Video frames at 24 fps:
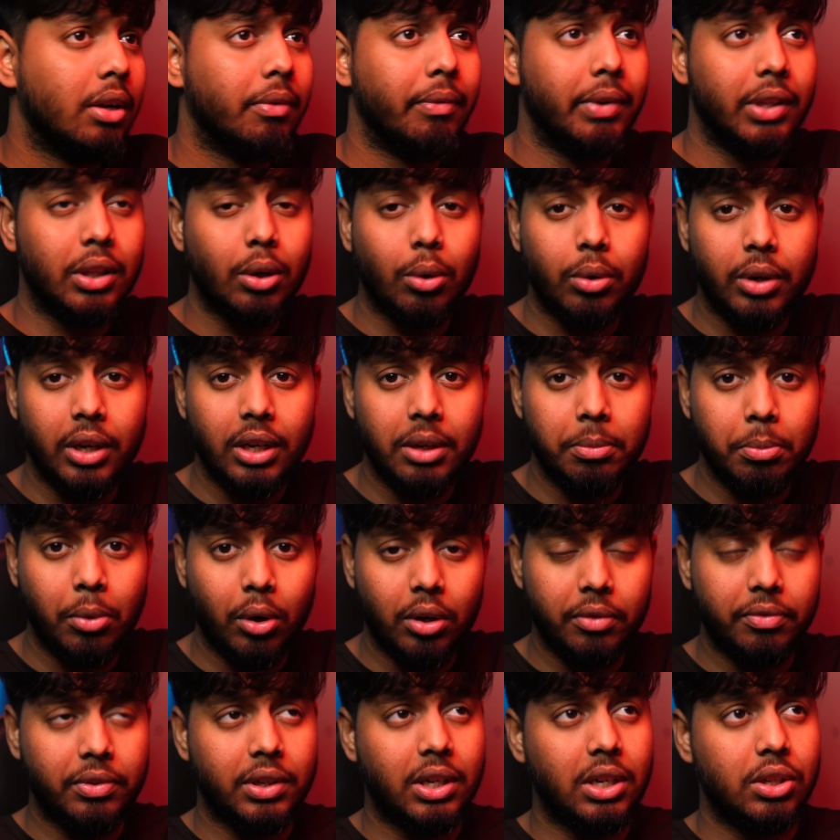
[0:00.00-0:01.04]
without any
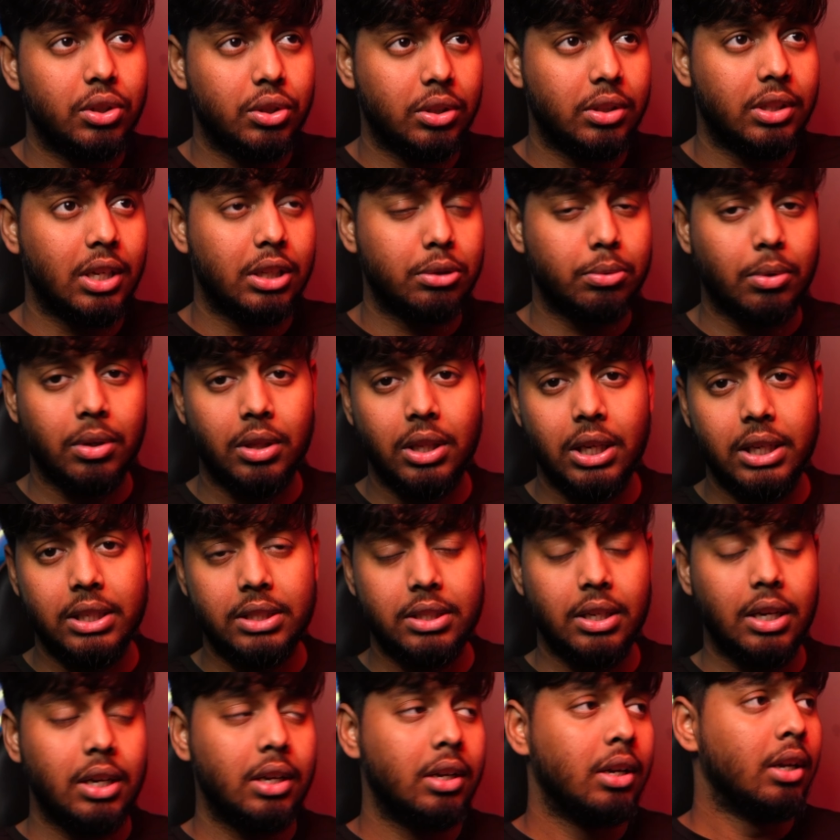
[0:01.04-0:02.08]
modification. That's what they
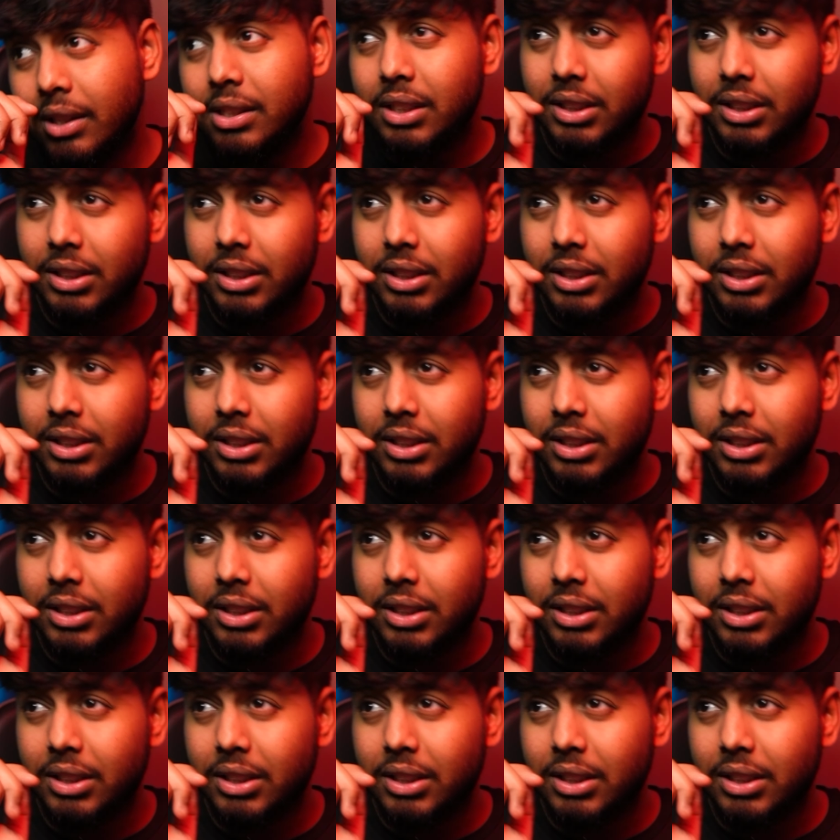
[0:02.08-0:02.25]
say.